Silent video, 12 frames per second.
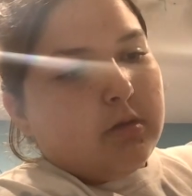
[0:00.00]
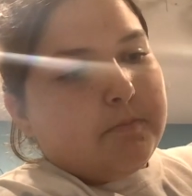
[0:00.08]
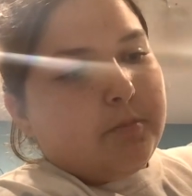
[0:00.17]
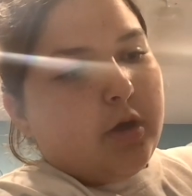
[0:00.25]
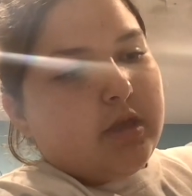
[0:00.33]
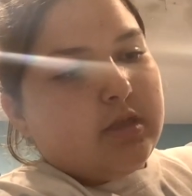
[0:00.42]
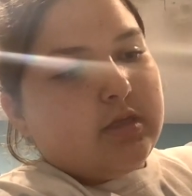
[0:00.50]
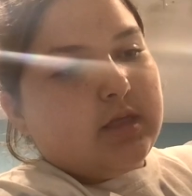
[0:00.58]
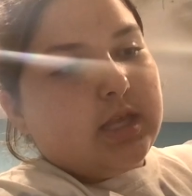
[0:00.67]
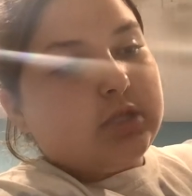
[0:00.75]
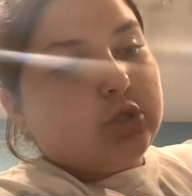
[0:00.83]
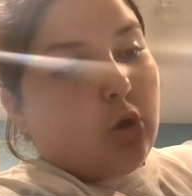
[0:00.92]
But
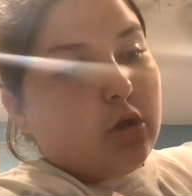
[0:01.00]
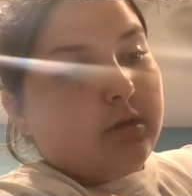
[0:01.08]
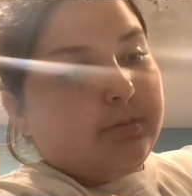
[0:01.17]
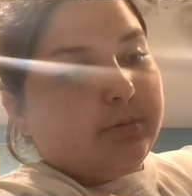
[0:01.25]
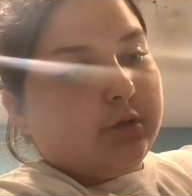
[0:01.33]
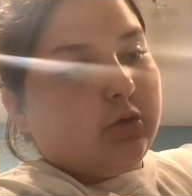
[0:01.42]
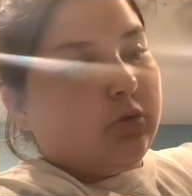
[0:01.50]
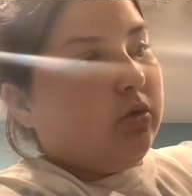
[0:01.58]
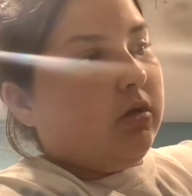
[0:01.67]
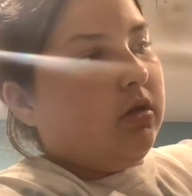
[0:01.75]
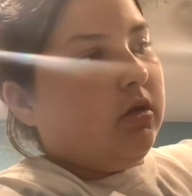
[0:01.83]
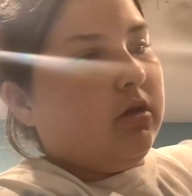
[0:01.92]
this dark
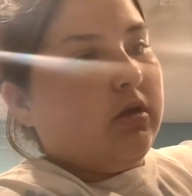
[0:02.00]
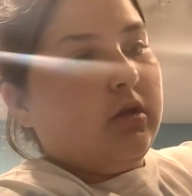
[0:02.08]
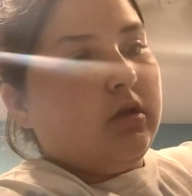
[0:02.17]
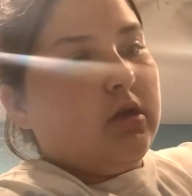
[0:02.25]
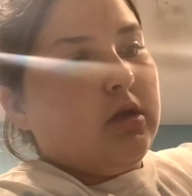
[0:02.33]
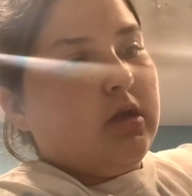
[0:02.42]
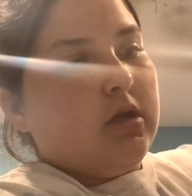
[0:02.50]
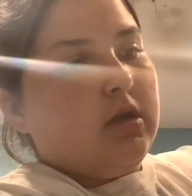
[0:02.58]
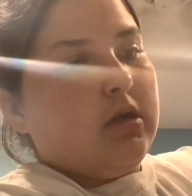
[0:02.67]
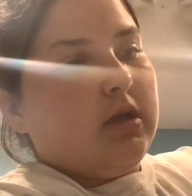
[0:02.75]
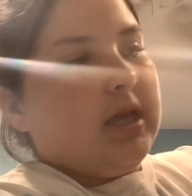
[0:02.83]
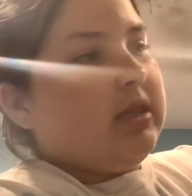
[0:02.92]
blue,
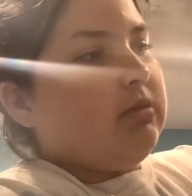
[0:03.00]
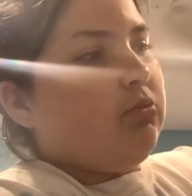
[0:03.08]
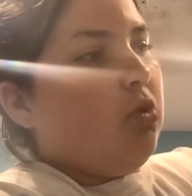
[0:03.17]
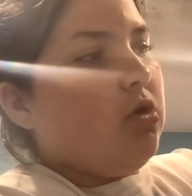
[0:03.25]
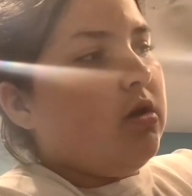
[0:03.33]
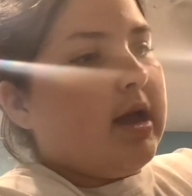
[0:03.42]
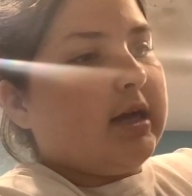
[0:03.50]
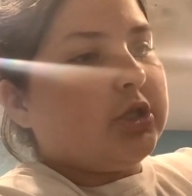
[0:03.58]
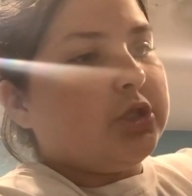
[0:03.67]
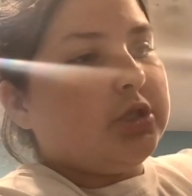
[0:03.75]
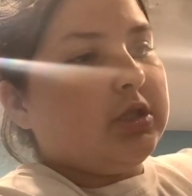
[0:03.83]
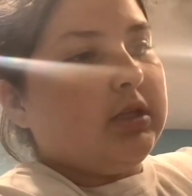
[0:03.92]
it's more
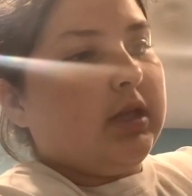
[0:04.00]
actually